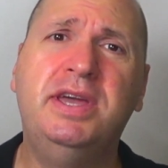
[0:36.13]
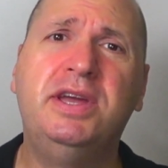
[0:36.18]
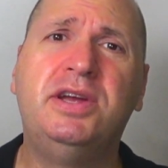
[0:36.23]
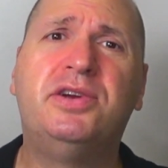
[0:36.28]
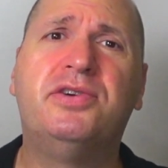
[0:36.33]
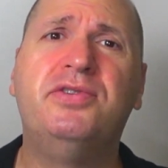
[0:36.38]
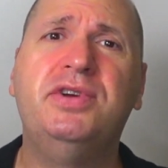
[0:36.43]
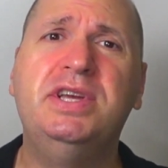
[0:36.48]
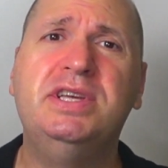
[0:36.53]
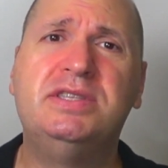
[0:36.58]

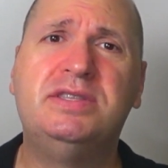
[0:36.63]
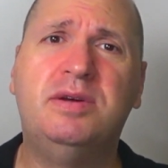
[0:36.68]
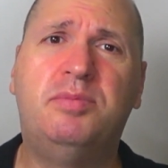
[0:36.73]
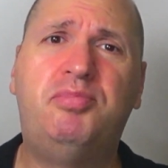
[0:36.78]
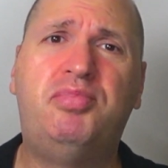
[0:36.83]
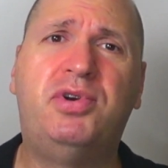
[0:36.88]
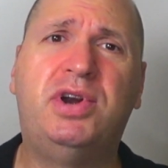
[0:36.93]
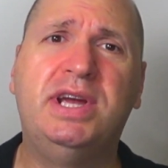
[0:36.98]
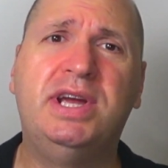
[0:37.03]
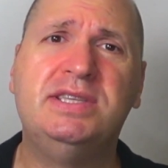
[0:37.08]
increase the
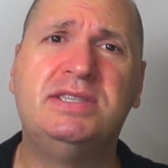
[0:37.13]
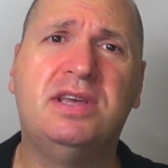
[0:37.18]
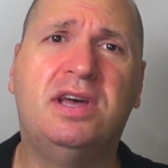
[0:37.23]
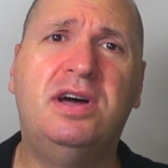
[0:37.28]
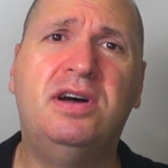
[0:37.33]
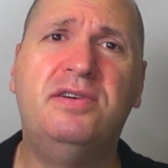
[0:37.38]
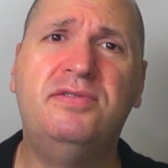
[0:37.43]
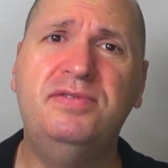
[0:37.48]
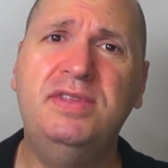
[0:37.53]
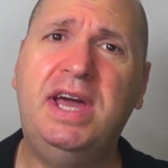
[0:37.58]
price
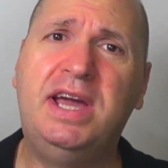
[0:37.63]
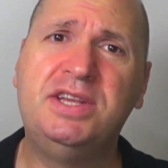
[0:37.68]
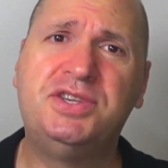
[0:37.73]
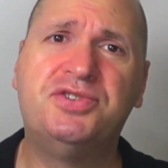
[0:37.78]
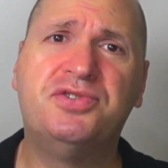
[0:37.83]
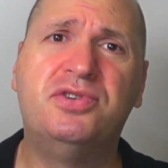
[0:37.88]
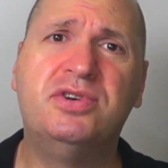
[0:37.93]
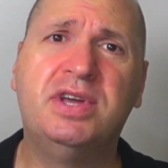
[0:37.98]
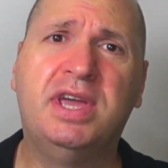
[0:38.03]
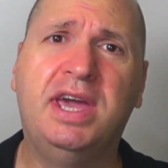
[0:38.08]
of
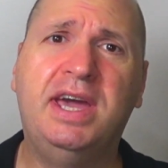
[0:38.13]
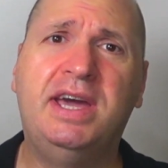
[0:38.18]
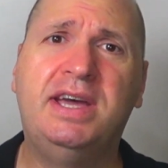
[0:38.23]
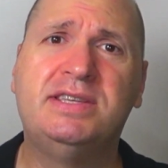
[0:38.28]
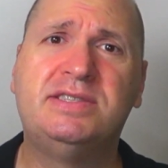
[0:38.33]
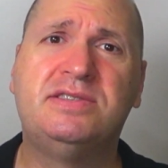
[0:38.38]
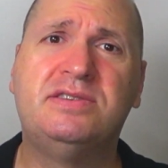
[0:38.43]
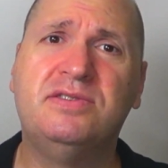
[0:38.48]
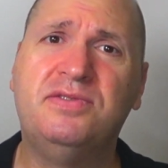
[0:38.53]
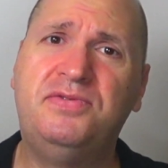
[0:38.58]
natural
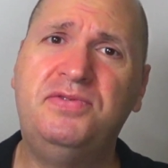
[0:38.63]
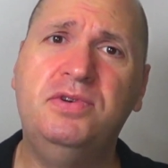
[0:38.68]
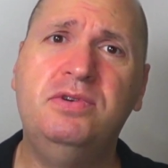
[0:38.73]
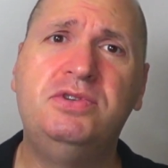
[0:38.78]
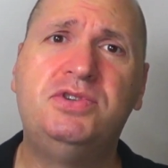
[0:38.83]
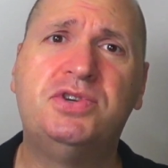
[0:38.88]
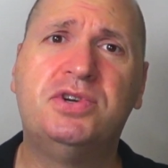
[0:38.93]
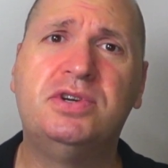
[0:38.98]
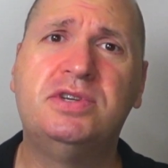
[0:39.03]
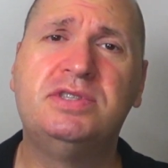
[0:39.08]
gas
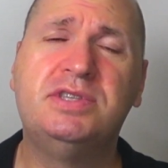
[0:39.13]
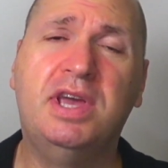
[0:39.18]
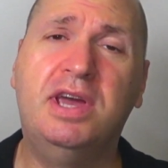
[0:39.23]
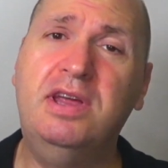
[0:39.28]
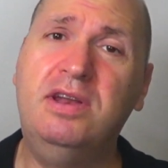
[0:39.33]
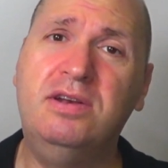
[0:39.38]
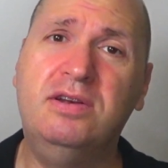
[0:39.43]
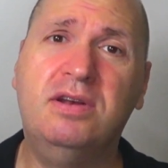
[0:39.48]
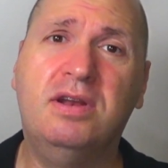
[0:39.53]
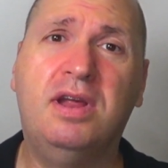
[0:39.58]
futures
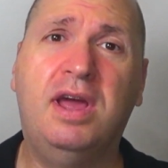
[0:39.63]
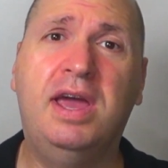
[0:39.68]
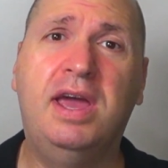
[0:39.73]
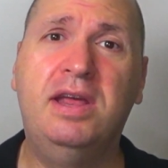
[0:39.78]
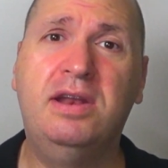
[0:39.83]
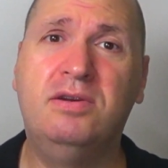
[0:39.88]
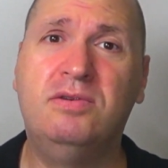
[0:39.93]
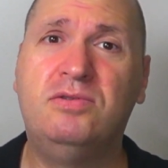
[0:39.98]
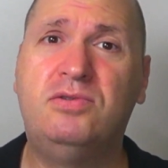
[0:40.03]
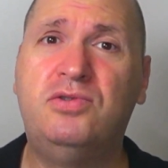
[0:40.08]

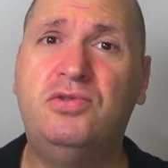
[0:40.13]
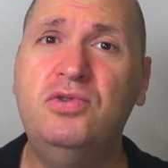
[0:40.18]
and